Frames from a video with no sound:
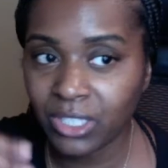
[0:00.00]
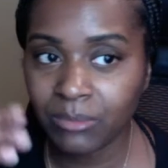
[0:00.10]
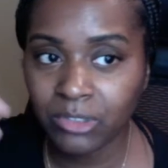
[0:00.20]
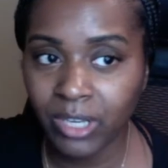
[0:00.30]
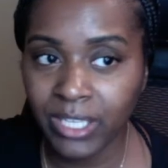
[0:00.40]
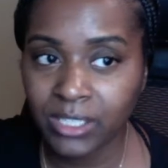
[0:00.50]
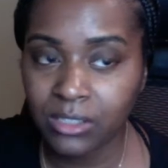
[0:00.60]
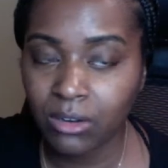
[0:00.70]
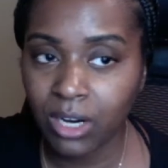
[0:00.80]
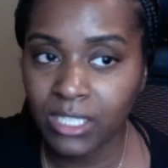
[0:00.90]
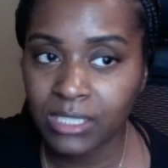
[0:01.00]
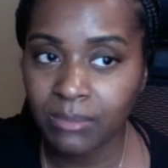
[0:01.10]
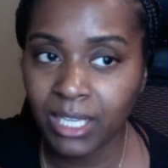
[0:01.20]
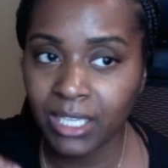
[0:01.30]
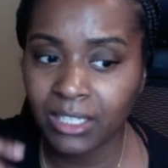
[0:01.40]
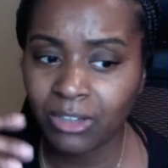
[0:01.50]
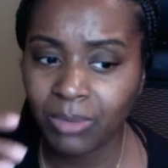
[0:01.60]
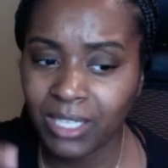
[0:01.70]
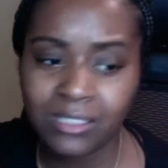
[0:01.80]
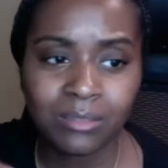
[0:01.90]
I'm trying so hard to make it.
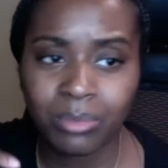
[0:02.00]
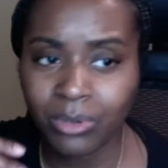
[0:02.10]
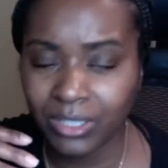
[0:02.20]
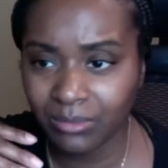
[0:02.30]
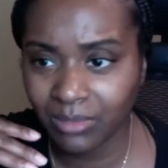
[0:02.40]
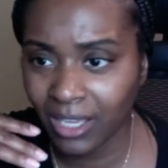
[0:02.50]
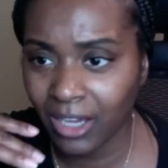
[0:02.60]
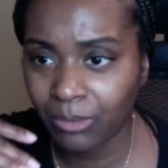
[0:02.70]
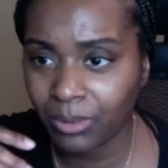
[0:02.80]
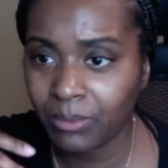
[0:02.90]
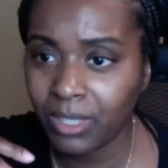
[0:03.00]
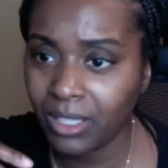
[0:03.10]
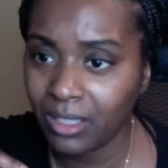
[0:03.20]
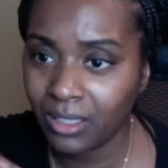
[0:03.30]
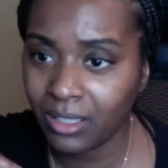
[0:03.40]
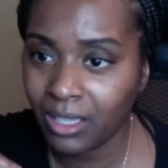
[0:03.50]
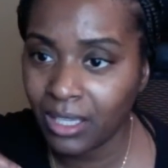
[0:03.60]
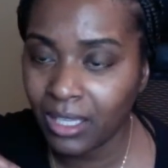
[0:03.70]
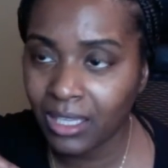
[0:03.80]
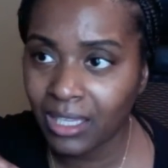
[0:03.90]
Nobody's supporting and helping me.
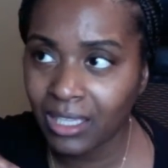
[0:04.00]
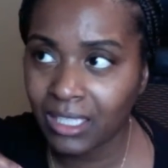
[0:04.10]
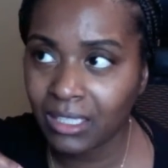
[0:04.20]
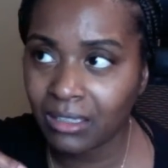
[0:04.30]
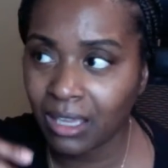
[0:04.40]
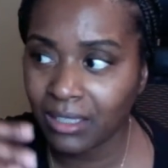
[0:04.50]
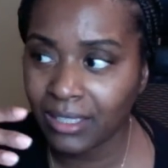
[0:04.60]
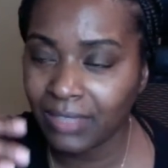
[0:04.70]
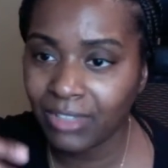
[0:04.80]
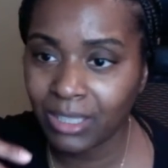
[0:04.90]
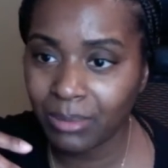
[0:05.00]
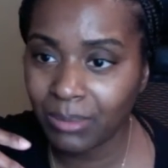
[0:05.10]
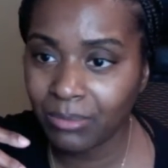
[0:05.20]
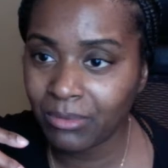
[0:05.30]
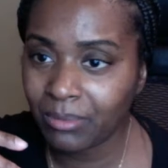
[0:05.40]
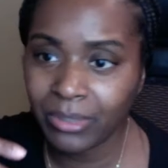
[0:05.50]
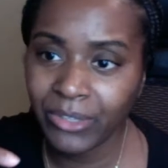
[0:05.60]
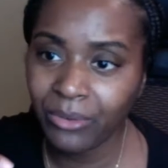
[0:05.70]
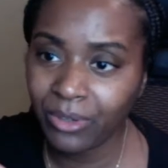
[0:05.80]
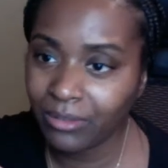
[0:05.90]
Like I can not even get people to
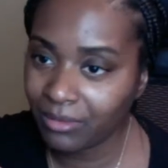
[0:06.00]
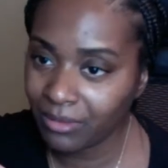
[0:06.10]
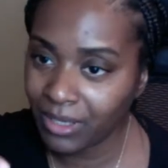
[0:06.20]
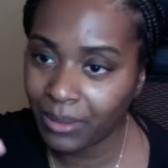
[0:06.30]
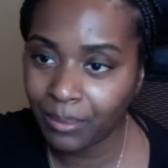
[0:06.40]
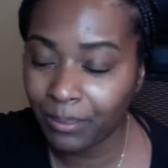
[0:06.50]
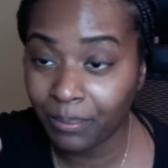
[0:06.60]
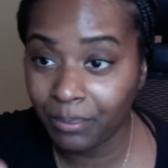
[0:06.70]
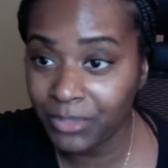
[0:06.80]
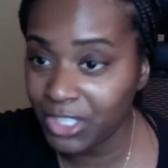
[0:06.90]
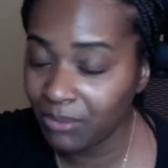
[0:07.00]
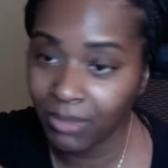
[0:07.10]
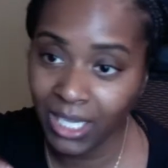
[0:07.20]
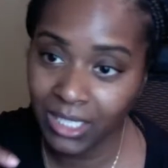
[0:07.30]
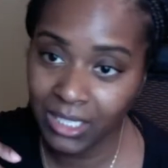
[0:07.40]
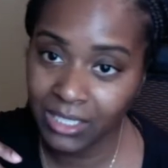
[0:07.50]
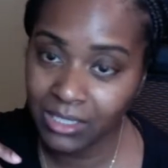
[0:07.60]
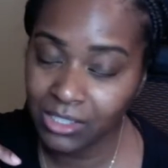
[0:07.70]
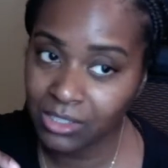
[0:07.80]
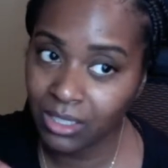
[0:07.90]
pre-order a gym body
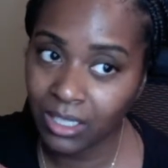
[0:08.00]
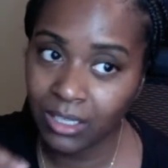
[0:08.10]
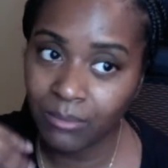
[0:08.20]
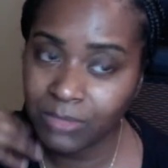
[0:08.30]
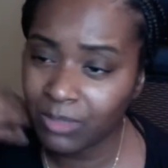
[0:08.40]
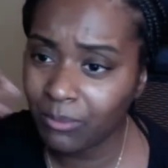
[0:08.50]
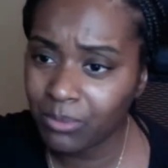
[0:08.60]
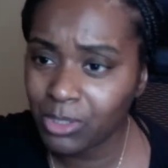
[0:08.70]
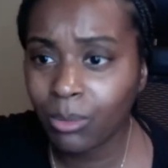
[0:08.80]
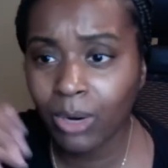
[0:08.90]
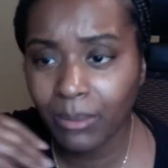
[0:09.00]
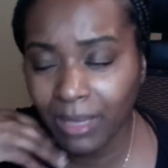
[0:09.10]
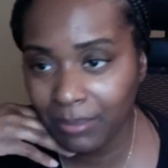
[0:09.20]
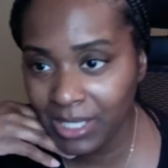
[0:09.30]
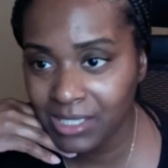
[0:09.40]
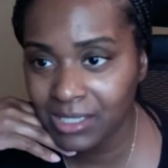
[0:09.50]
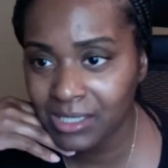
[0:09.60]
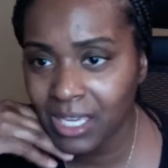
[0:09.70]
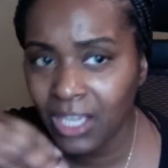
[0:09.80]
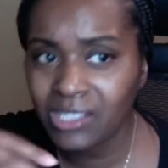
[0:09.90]
um, to support my business.
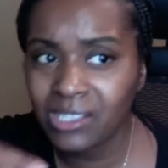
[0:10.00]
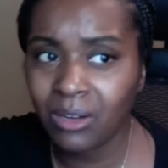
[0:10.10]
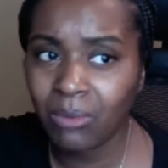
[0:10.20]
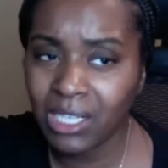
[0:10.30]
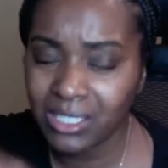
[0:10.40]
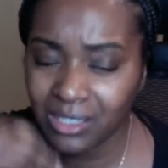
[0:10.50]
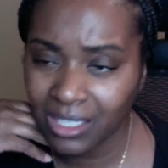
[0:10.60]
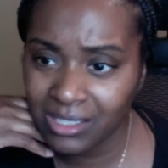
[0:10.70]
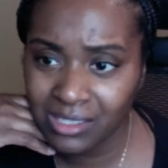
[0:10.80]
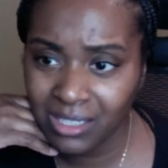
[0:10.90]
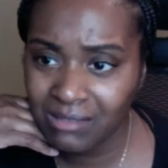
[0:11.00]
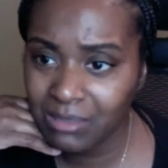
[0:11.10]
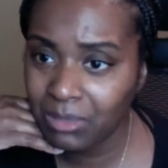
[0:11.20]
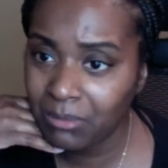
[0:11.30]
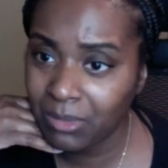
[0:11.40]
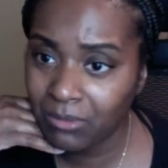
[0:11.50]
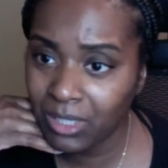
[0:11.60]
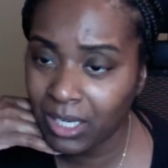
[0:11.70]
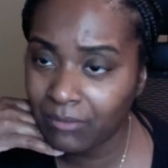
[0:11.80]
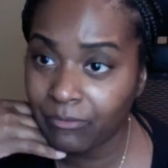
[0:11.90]
So why should they deserve to be me when
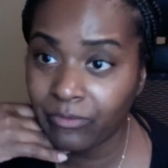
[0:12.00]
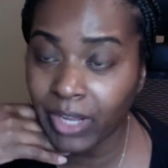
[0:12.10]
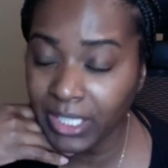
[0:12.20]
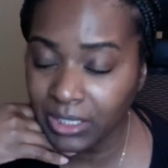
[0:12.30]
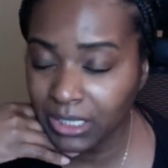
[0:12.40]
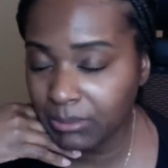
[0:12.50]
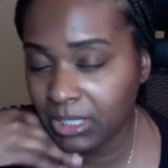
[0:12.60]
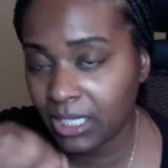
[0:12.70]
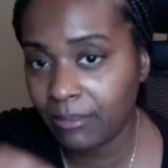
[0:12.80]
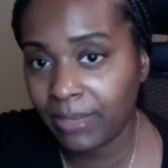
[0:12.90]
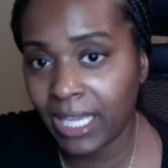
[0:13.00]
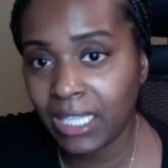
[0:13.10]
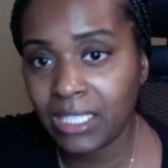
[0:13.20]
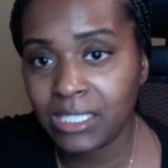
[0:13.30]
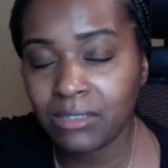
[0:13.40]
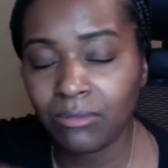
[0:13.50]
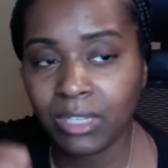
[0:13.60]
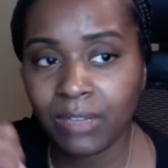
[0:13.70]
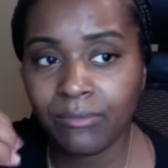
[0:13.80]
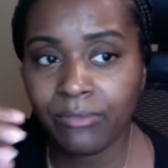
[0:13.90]
I finally become balanced and when
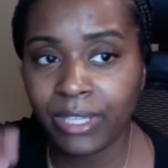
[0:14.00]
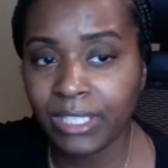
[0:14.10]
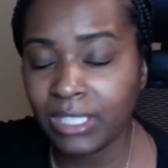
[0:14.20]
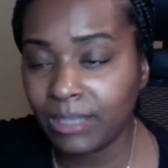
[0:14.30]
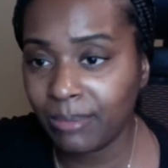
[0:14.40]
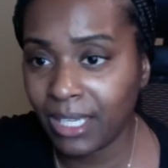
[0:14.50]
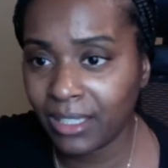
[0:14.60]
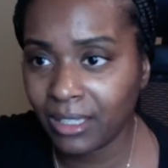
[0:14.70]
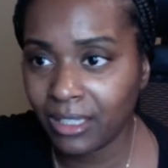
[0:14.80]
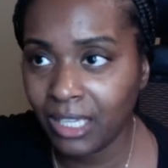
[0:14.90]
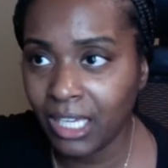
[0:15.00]
I finally make it?